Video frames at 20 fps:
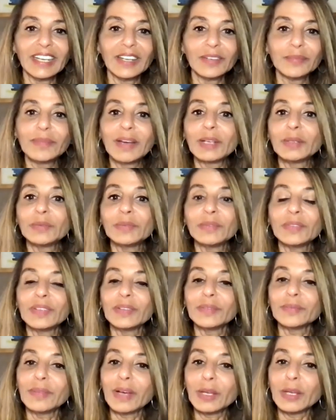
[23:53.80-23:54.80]

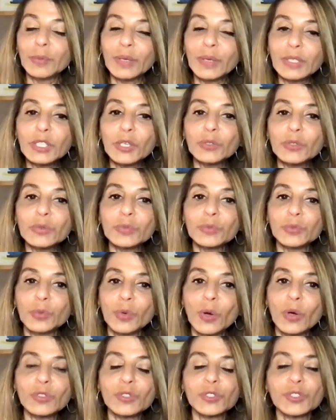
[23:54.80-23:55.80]
but we
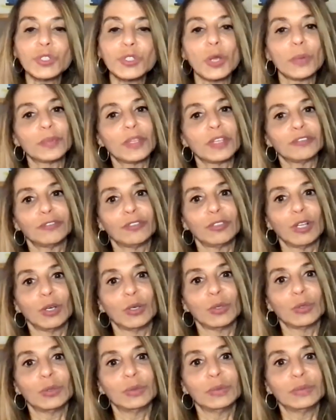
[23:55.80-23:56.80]
won't stop the
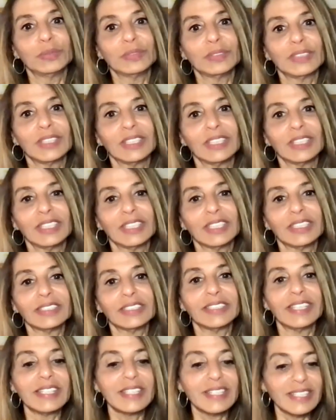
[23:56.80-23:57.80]
flow.
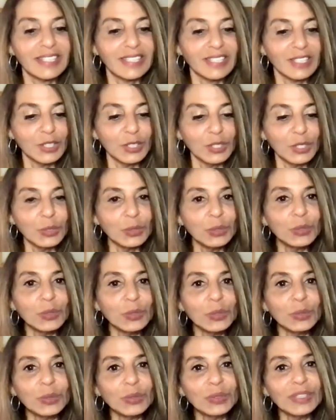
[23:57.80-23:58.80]
This
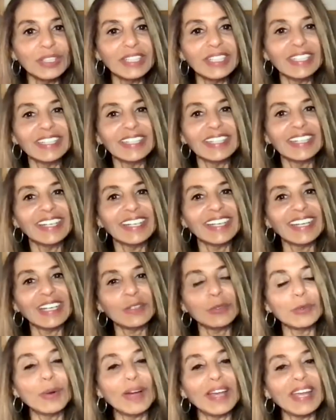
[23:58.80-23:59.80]
new
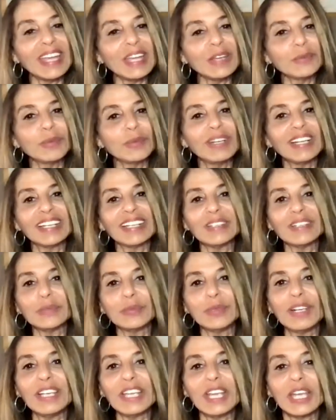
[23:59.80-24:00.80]
way will
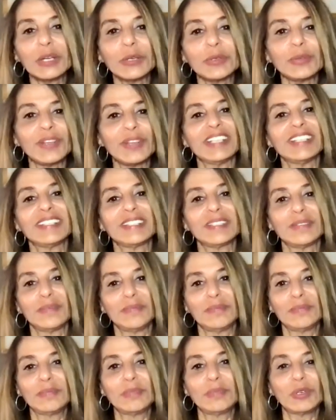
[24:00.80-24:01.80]
increase
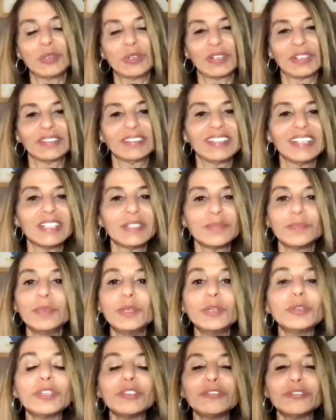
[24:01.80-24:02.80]
more. This
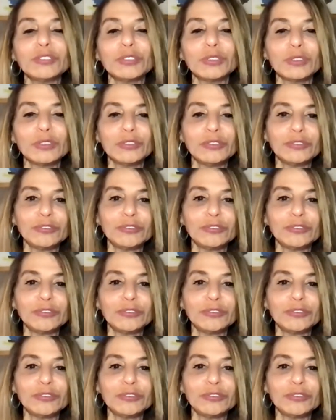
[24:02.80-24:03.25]
beautiful